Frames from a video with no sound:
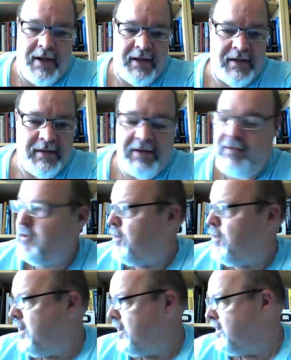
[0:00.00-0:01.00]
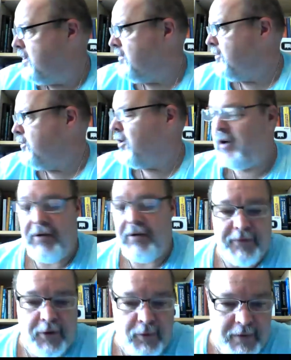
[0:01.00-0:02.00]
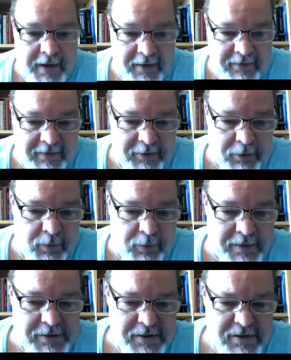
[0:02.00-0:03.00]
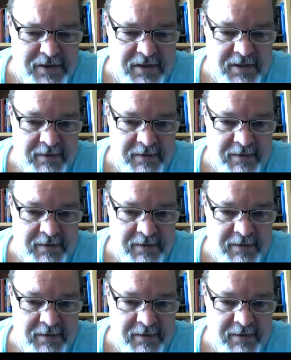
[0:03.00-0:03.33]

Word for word: let's go ahead and get started. If no one has any other questions,